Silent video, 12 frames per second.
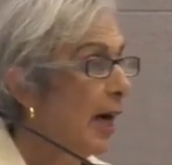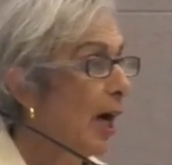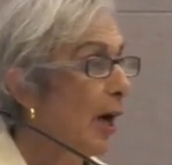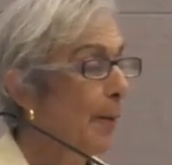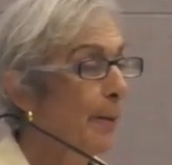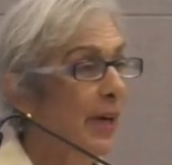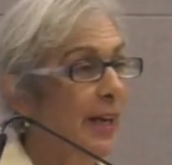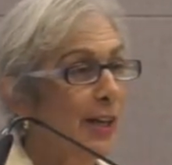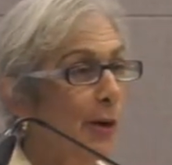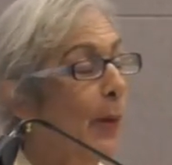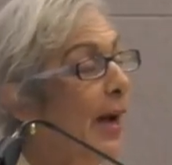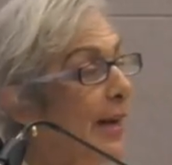
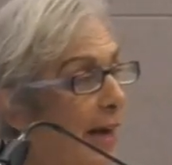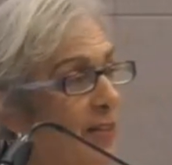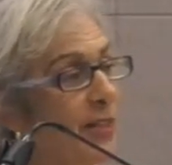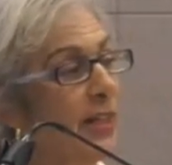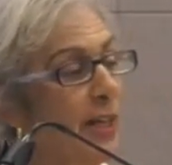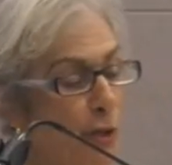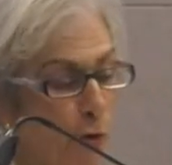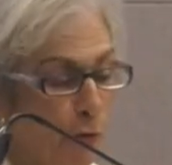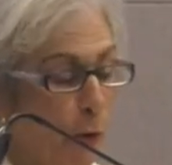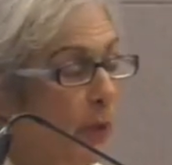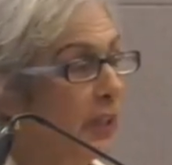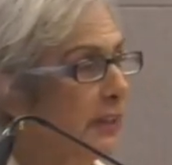But, you know, I did an
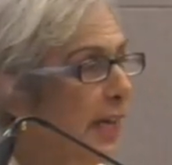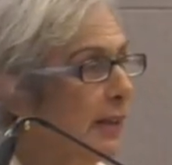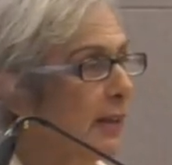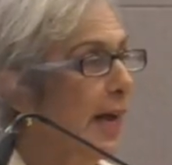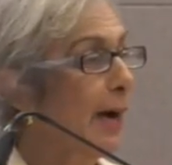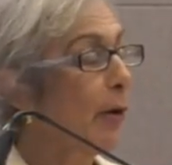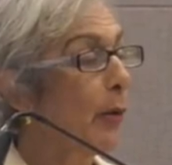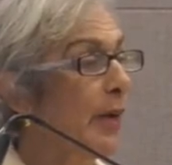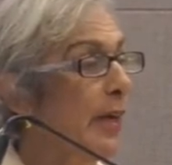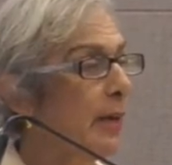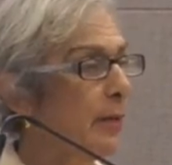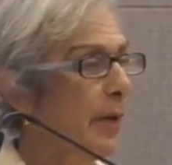interview with Glenn
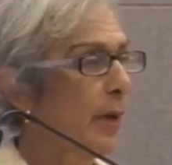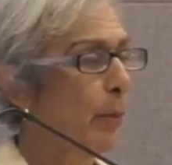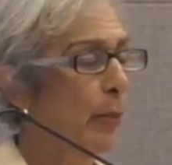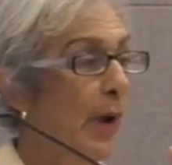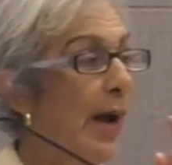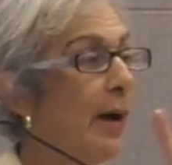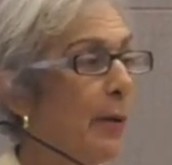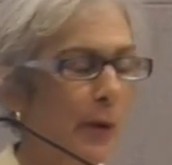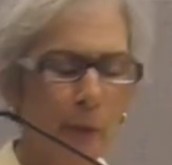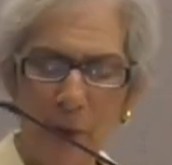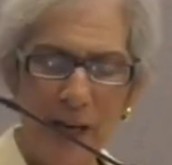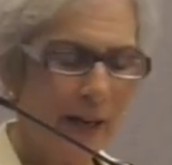Lowry
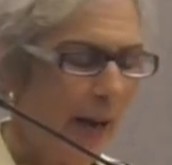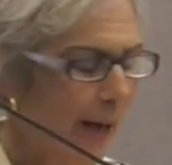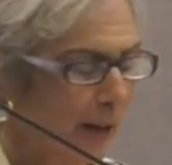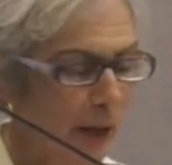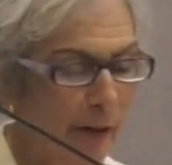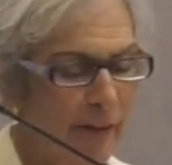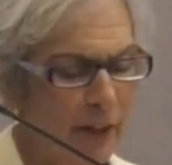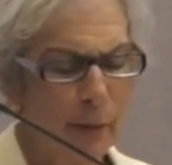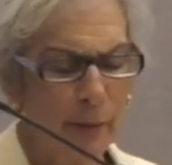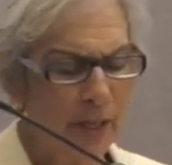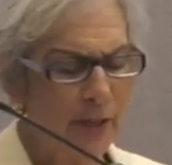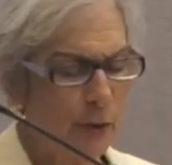Brown, and I love
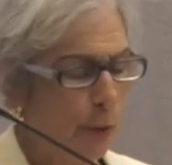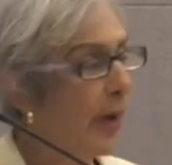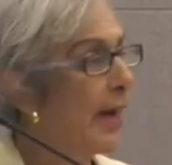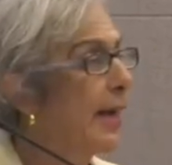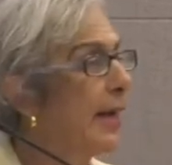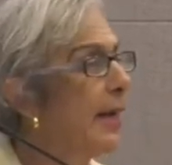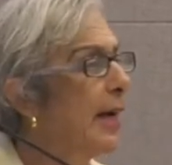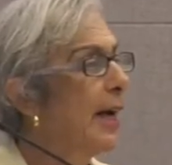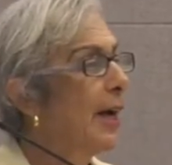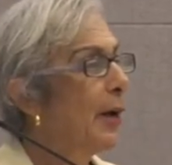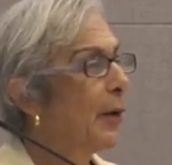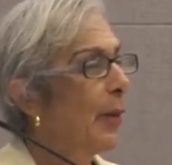him, and he's great,
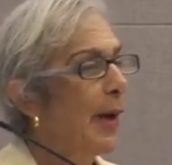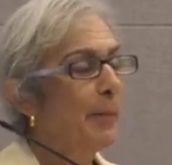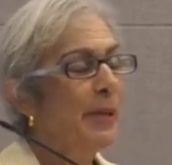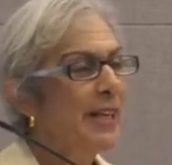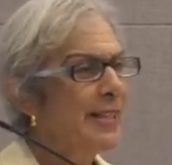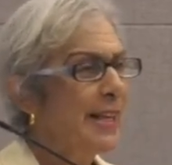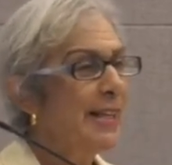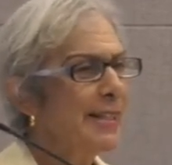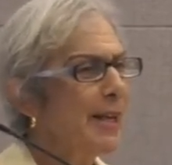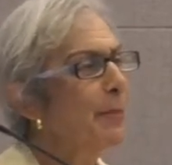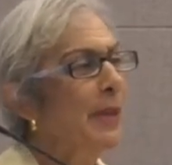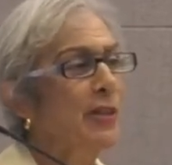right? But he
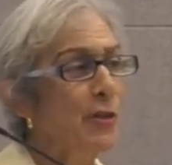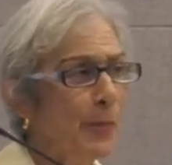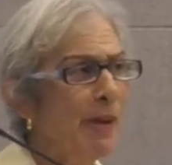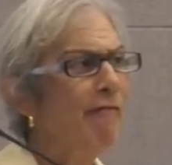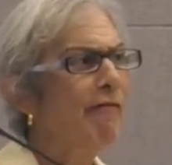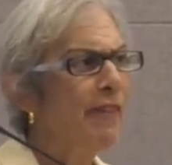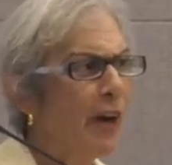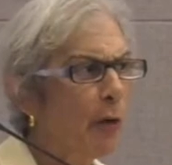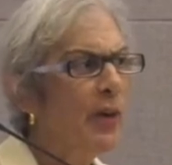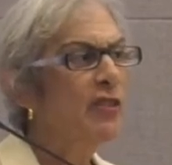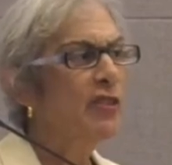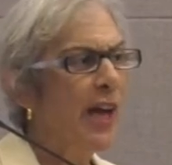said something to me
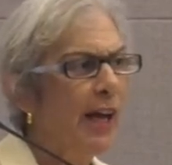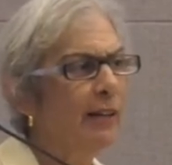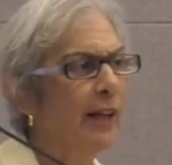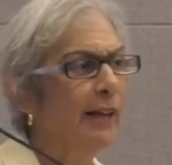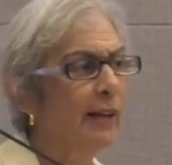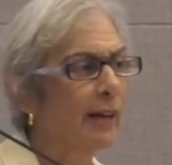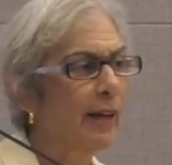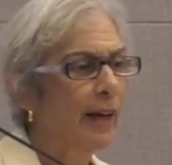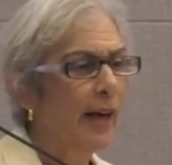very telling.